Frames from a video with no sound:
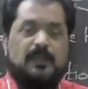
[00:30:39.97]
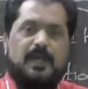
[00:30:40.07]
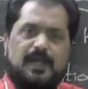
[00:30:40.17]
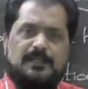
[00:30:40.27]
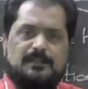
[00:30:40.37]

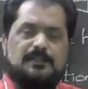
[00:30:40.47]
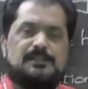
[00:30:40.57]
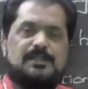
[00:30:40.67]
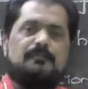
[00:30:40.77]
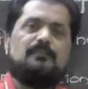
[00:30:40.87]
and
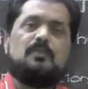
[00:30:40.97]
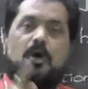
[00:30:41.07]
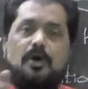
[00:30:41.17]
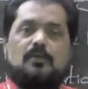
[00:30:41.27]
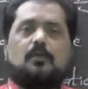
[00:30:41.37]
some
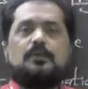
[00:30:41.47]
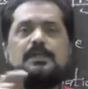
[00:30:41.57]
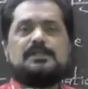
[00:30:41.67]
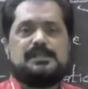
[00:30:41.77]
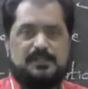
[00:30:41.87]

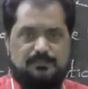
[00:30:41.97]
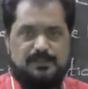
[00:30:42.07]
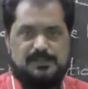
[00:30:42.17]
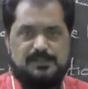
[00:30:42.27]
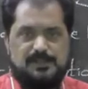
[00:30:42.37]
non-coding
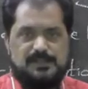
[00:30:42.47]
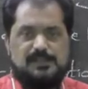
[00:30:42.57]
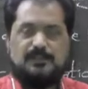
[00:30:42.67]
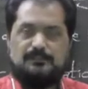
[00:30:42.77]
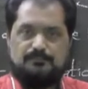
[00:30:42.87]

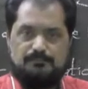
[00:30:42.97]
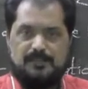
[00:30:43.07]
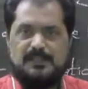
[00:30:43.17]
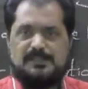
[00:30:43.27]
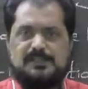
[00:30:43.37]
sequences
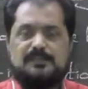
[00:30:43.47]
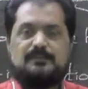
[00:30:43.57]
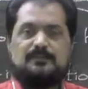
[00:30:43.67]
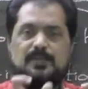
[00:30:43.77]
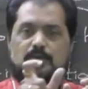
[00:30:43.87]

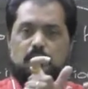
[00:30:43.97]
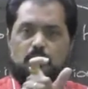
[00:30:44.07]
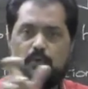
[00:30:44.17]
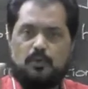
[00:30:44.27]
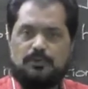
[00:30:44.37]
means the
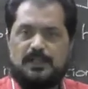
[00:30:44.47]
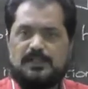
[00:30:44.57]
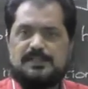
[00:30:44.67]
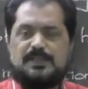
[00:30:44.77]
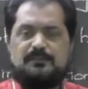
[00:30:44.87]

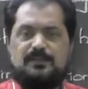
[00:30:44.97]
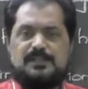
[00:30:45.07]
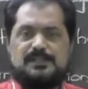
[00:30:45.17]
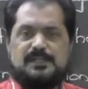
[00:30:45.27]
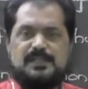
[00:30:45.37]
nucleotide
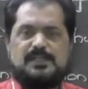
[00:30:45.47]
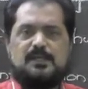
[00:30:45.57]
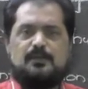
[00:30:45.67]
sequences